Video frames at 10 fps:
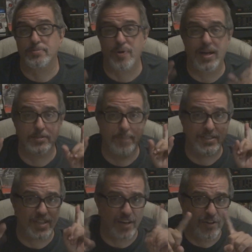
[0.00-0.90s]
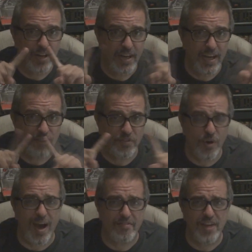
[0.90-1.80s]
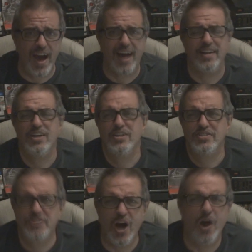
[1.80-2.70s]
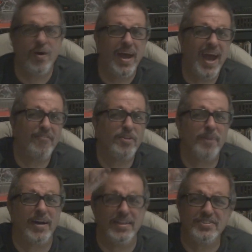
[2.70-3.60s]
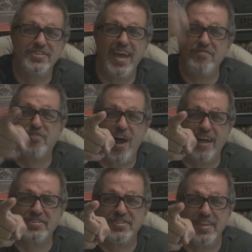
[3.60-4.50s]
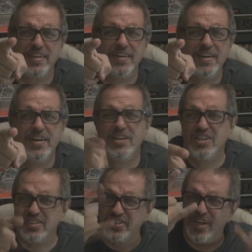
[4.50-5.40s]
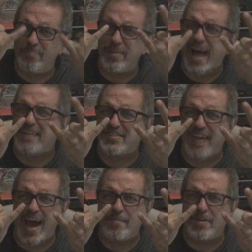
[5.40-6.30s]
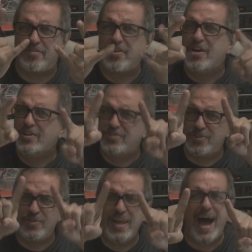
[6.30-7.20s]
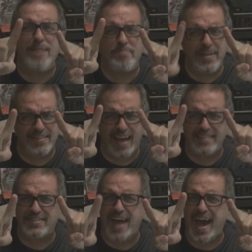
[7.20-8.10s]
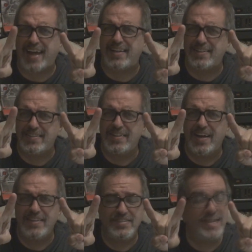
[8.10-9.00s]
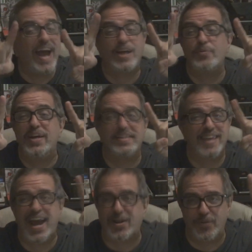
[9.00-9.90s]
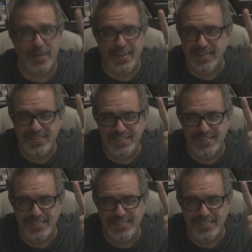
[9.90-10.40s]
subscribe to my channel if you have not. So, everybody, stay frosty. Listen to Black Sabbath. Do not be like Zachary Attackery.